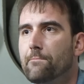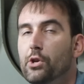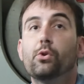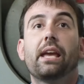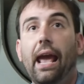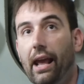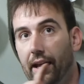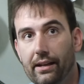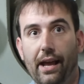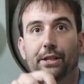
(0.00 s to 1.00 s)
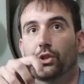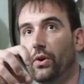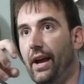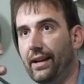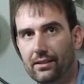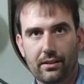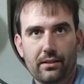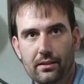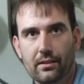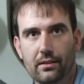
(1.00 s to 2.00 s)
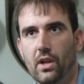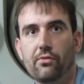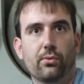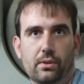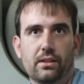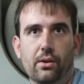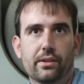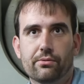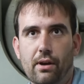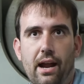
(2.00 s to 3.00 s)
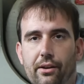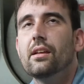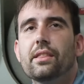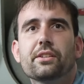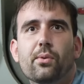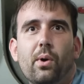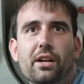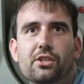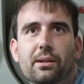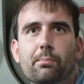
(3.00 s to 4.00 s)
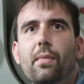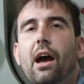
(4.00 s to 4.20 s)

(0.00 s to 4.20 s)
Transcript: you can extract a fully loaded round. Thanks for watching.